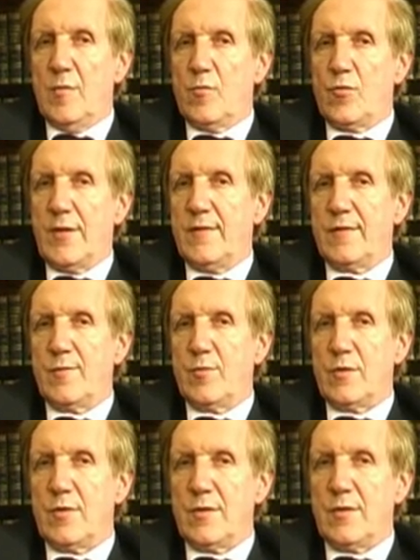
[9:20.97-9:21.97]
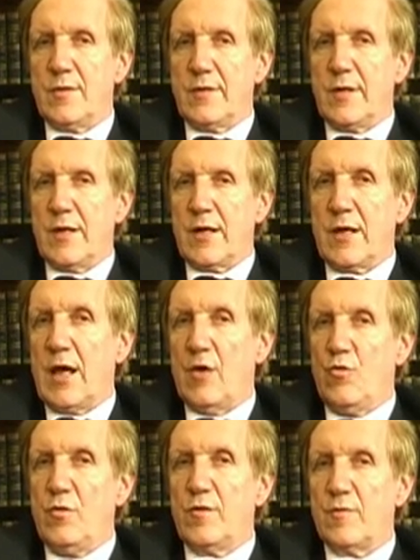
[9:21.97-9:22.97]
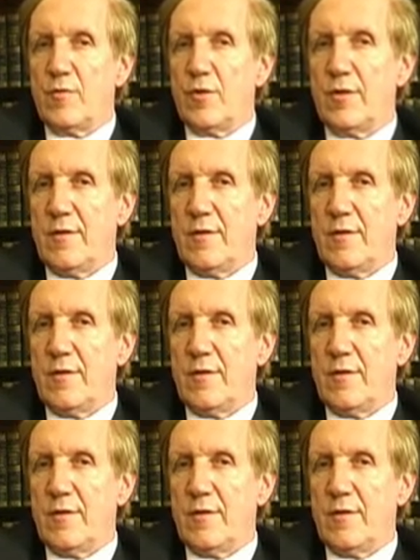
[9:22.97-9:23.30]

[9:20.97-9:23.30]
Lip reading: principle that accounts for